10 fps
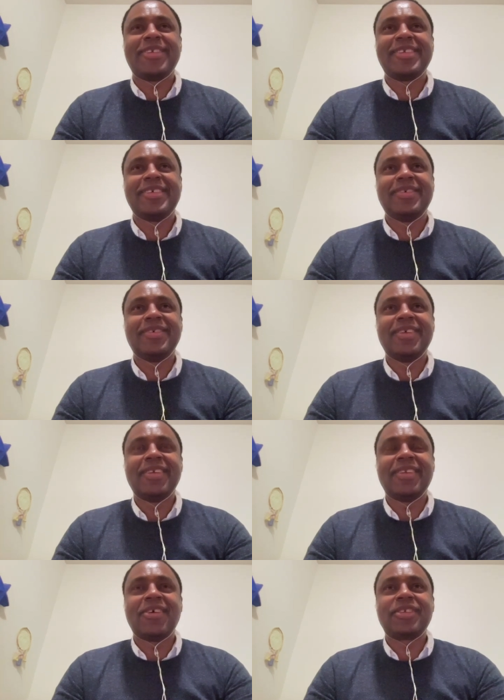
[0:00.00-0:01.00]
to
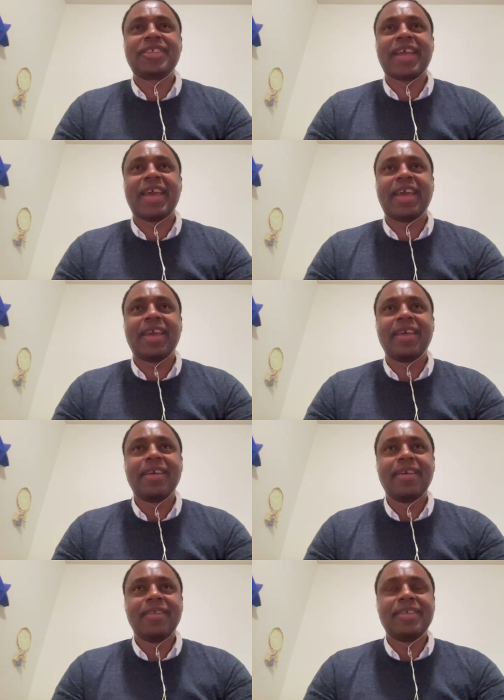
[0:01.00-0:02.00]
launch a
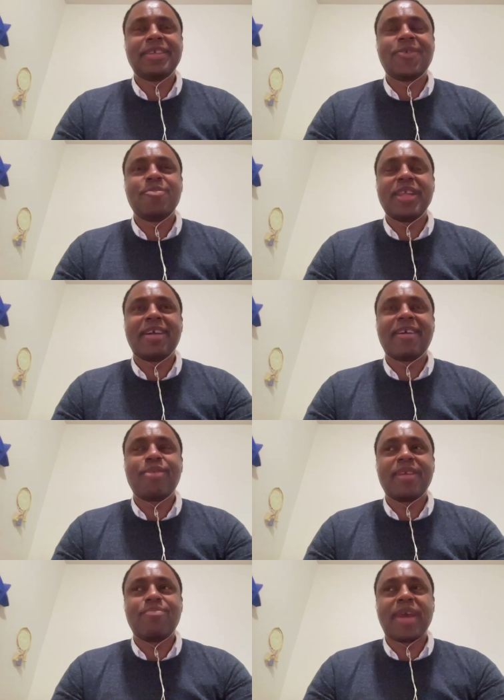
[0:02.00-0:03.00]
digital media
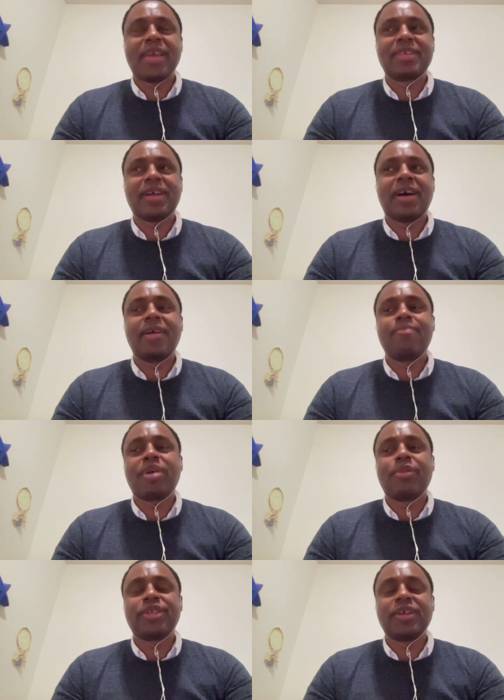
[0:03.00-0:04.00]
company based on
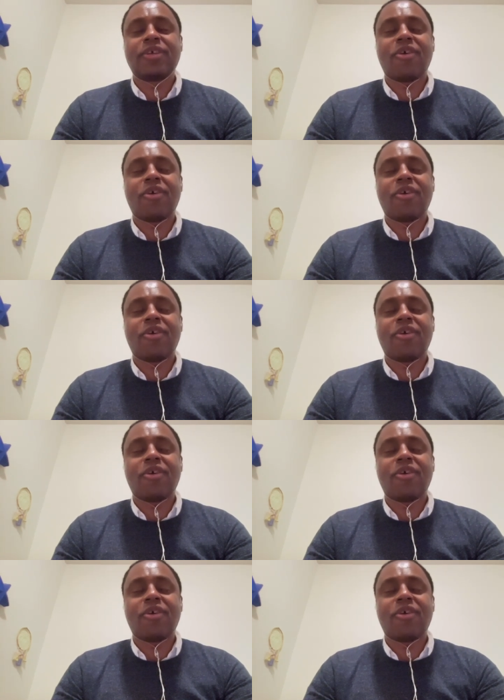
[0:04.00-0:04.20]
publishing